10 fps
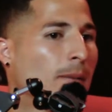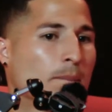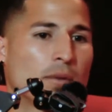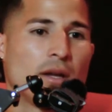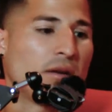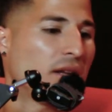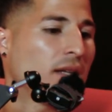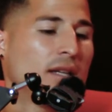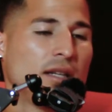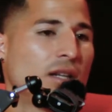and
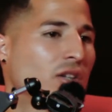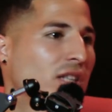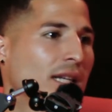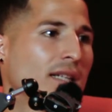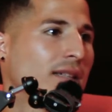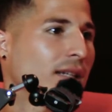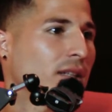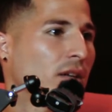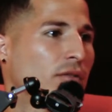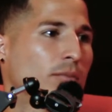it looks like he takes
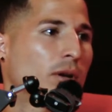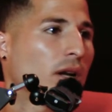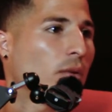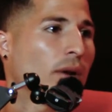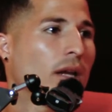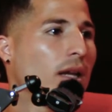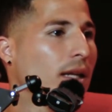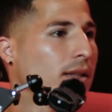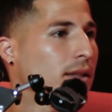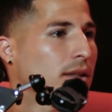care of his body the way he
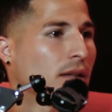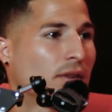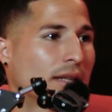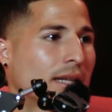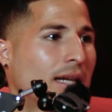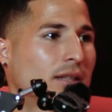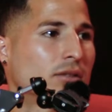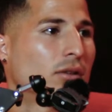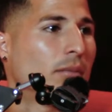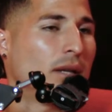eats and stuff like that.
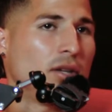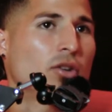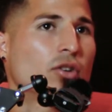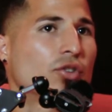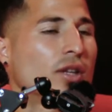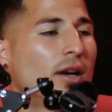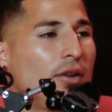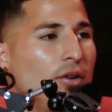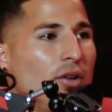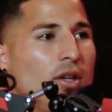So, I mean, you could tell,
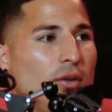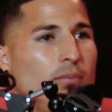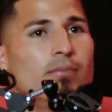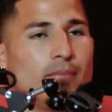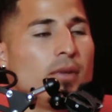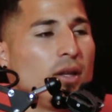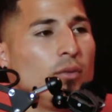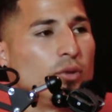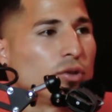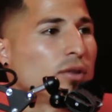he
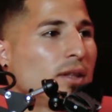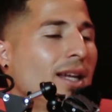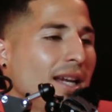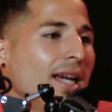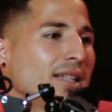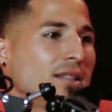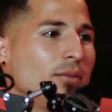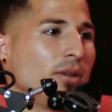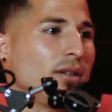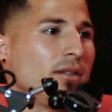was going to get
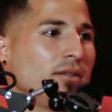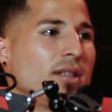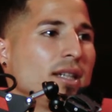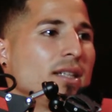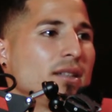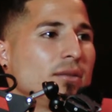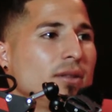somewhere. He was gonna get somewhere.